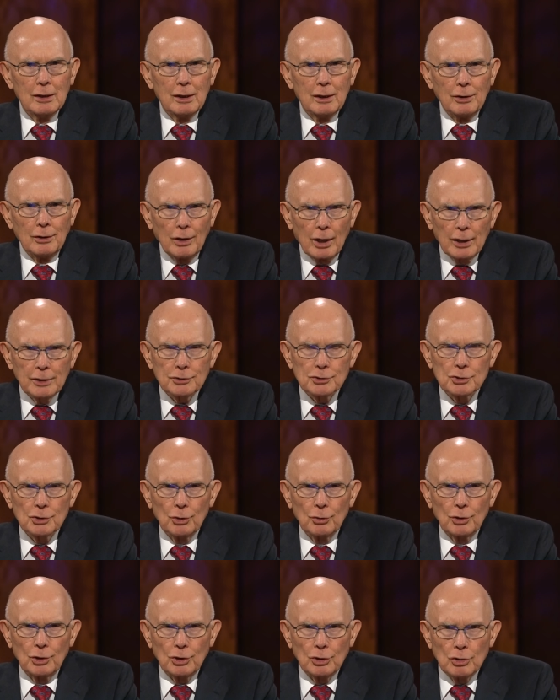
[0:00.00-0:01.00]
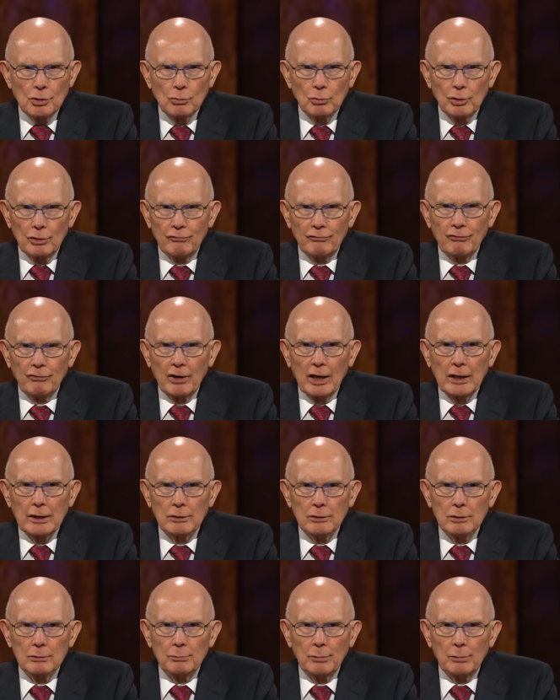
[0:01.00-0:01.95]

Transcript: not so that you would fail,